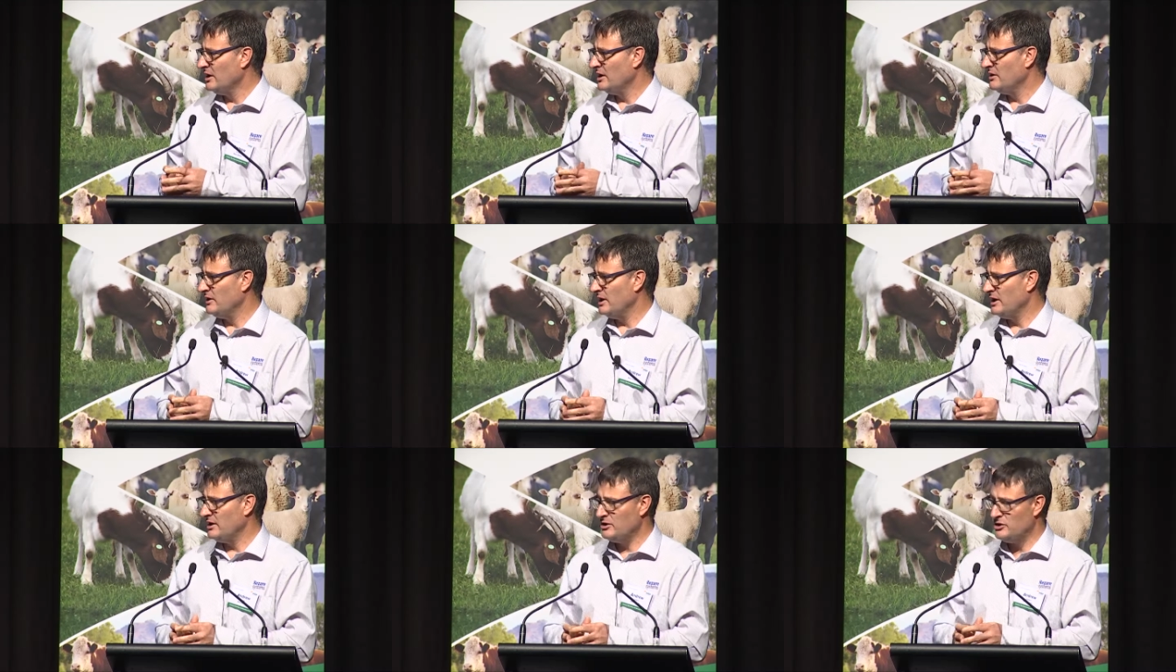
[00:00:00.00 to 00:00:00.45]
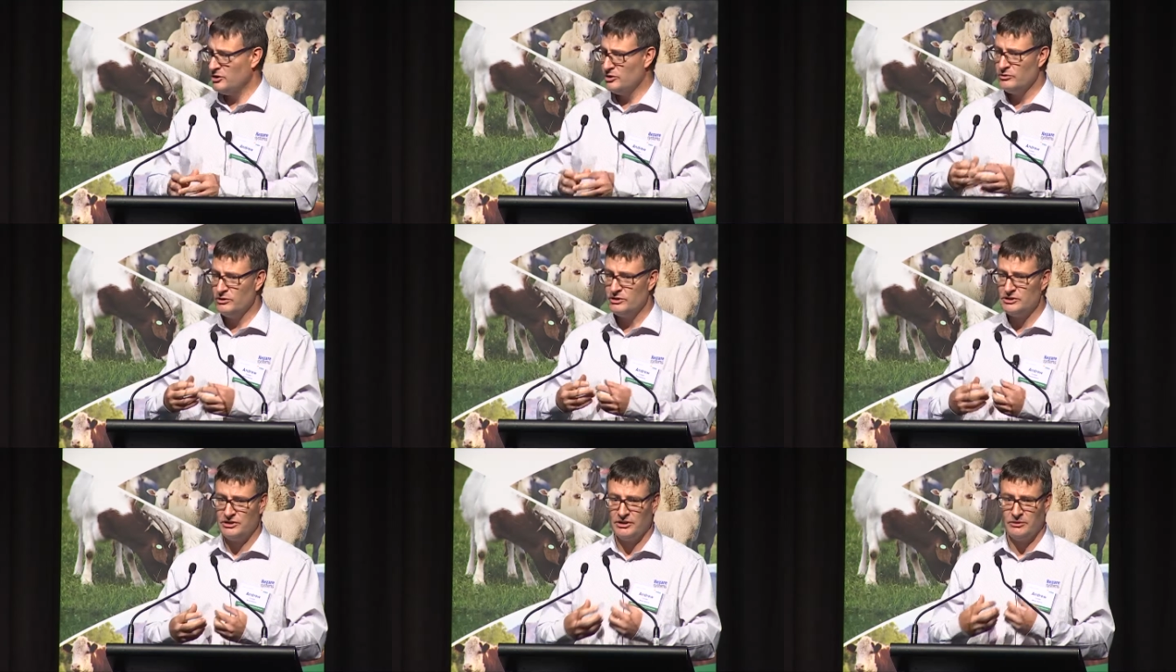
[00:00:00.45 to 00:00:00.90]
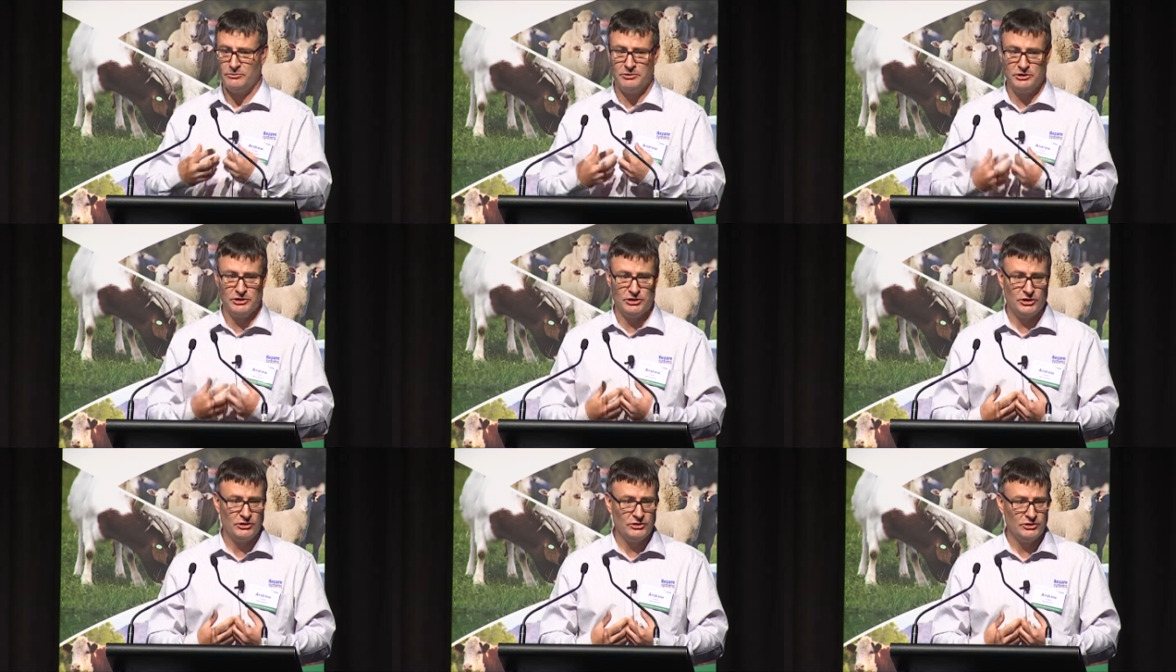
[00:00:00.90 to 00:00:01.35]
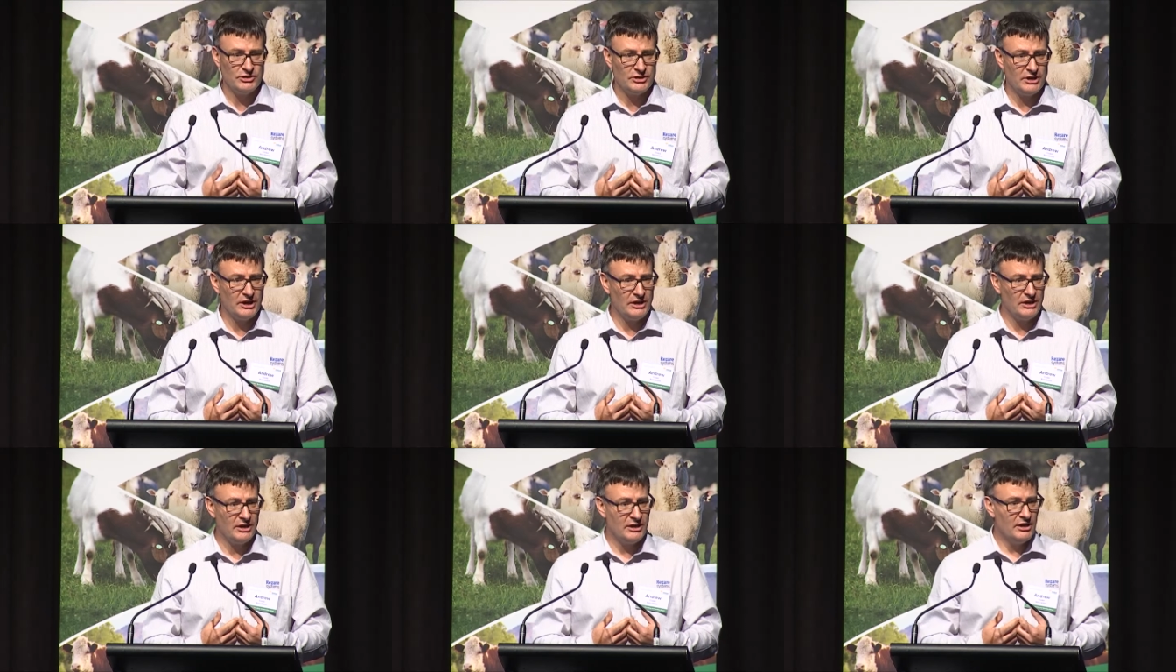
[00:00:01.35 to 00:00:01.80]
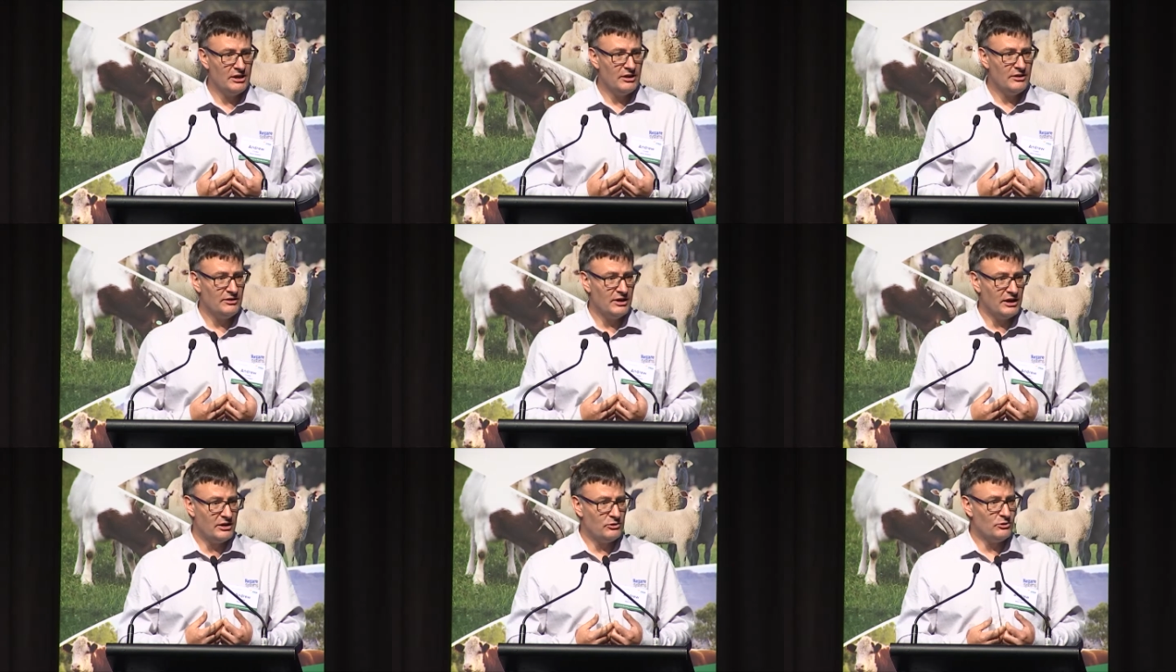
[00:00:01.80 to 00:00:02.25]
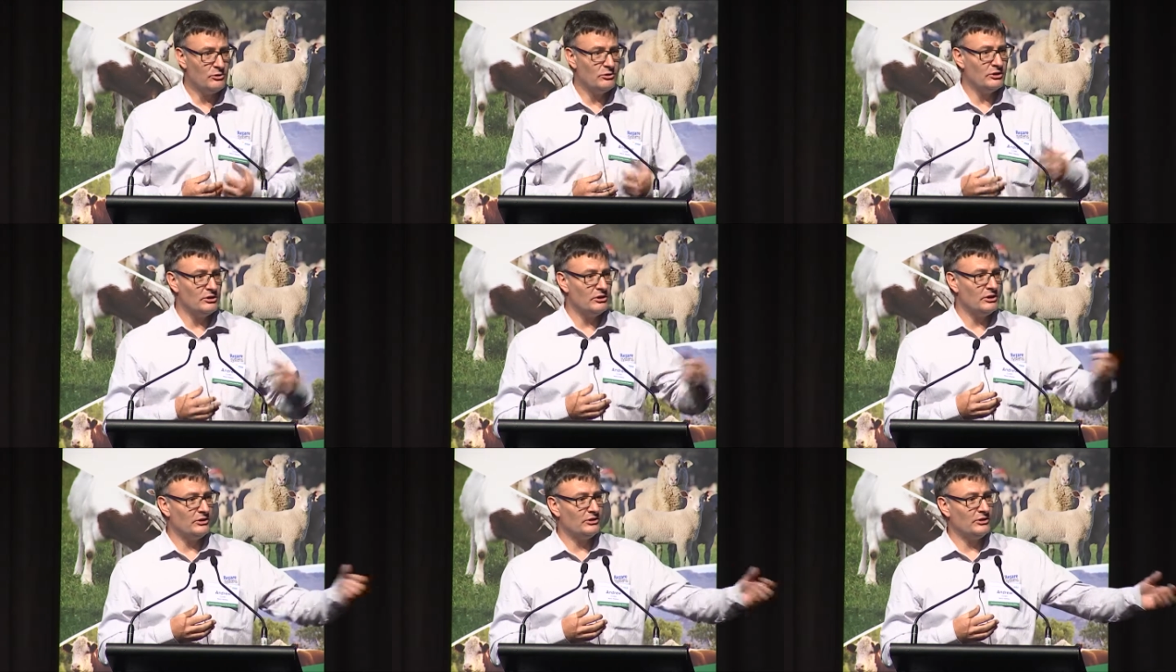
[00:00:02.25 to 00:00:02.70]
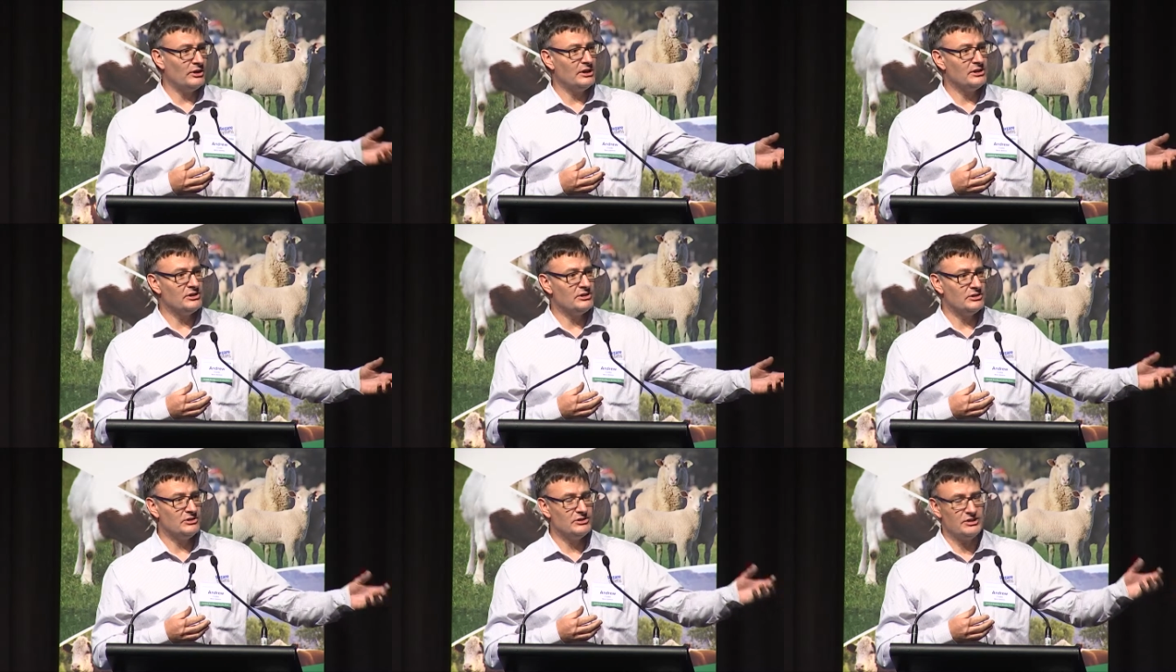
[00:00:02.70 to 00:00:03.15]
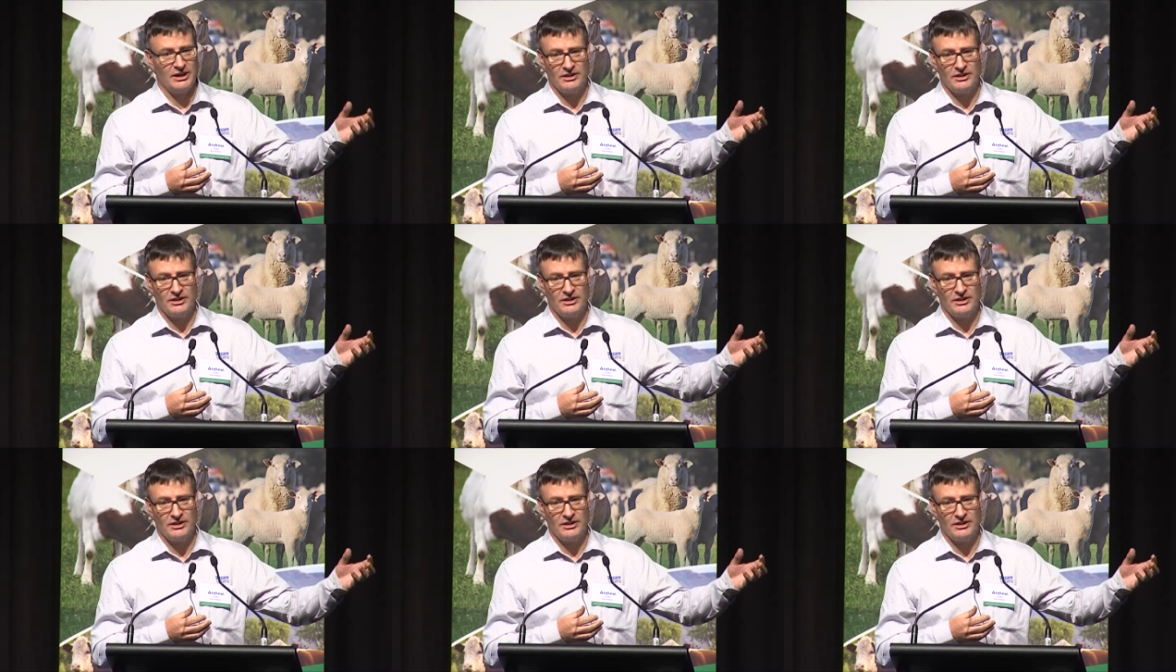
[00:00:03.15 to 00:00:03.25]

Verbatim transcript: that you as a producer, that organisations,